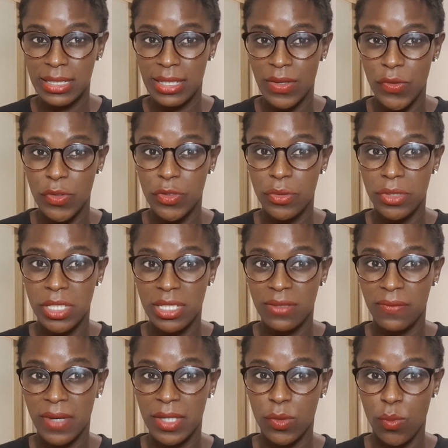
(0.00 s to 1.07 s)
you should just
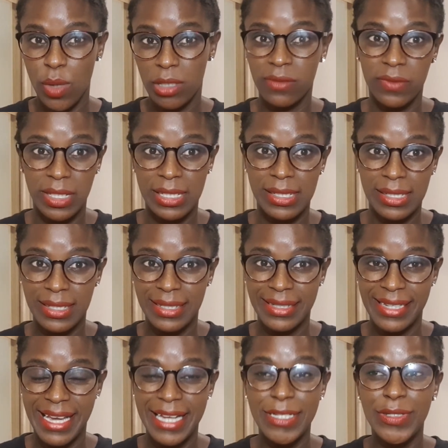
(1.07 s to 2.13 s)
find one of it.
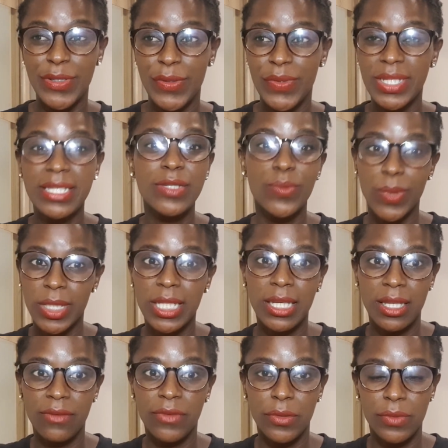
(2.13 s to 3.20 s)
And so this is what they
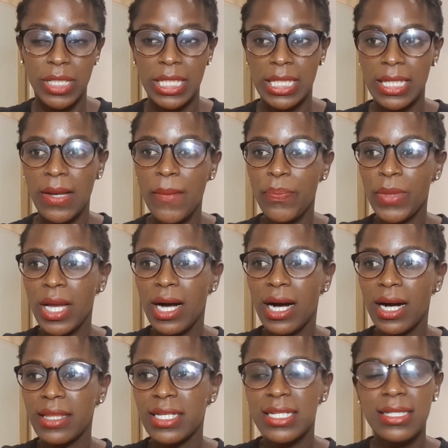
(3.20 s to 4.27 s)
give you really.
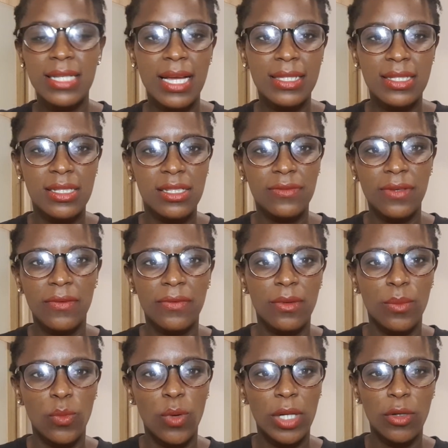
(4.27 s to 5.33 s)
The designs differ
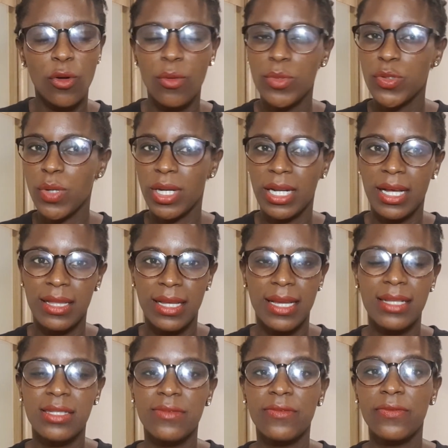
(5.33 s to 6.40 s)
from one home to another.
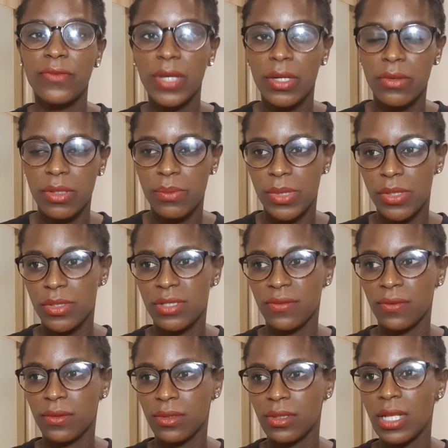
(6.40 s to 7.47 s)
It's very
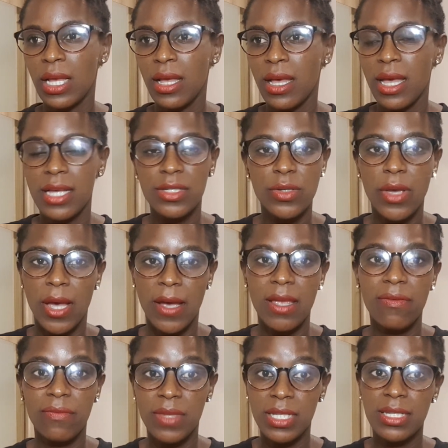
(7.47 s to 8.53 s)
beautiful. And so yeah,
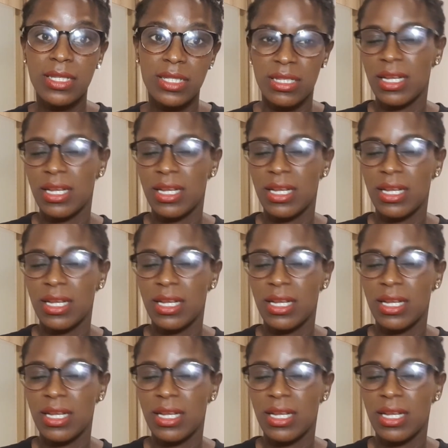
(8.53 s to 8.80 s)
if this is